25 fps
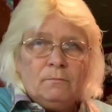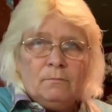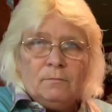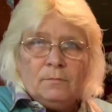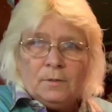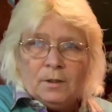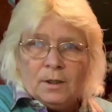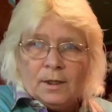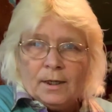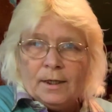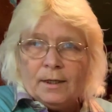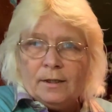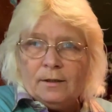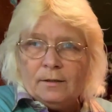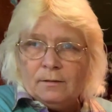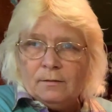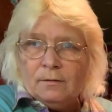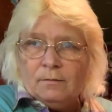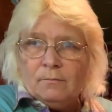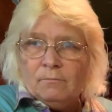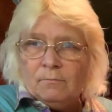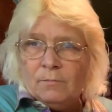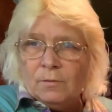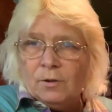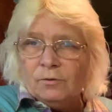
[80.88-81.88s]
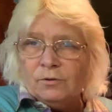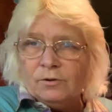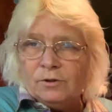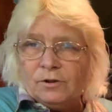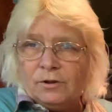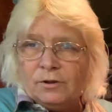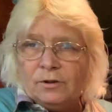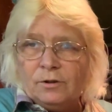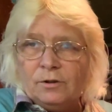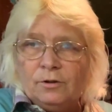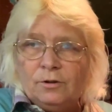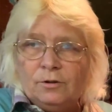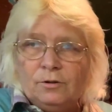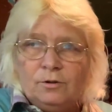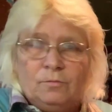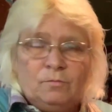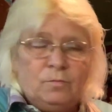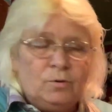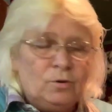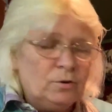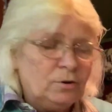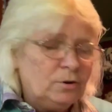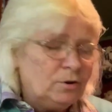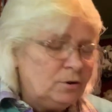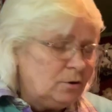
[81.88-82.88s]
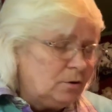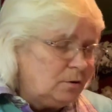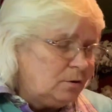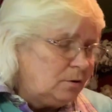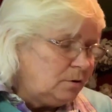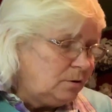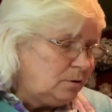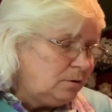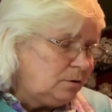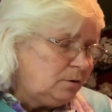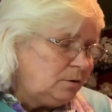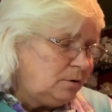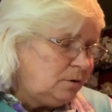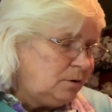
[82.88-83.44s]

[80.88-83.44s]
like most of the newborns are,